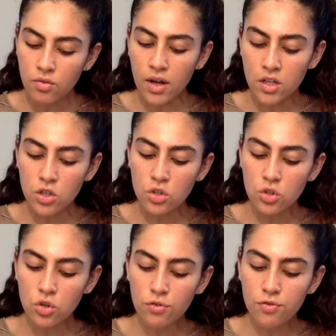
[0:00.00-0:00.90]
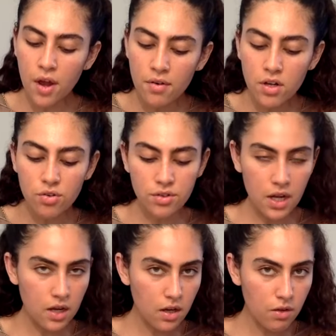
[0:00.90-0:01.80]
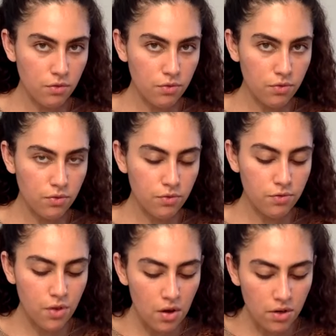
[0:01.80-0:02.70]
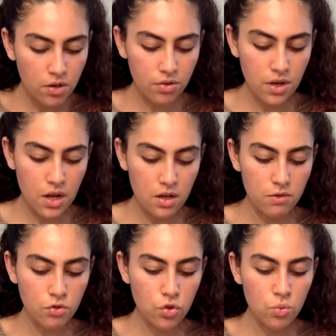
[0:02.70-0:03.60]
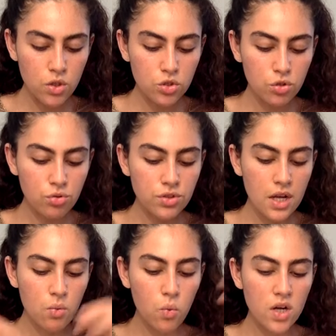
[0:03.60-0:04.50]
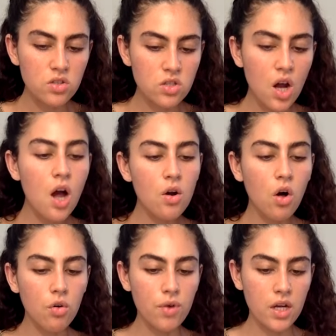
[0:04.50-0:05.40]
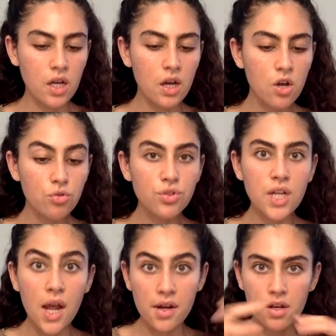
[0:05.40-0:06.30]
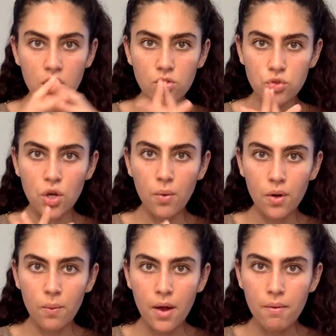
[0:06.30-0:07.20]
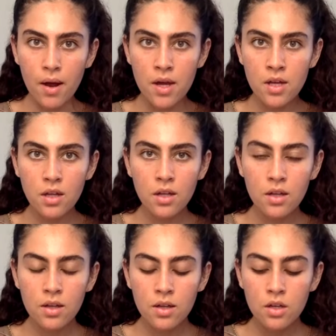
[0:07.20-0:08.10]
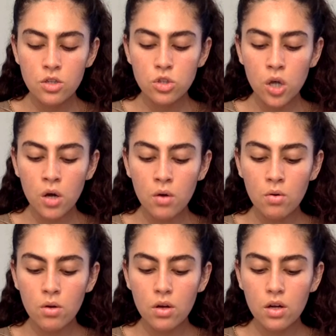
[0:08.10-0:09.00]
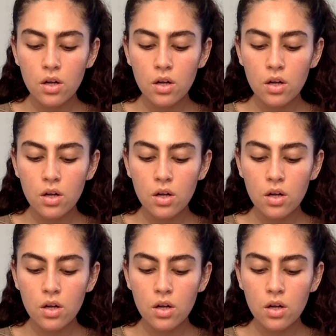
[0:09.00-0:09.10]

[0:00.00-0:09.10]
right? You're very creative. Very creative. You want to create what is not already created also, in a way, right? So,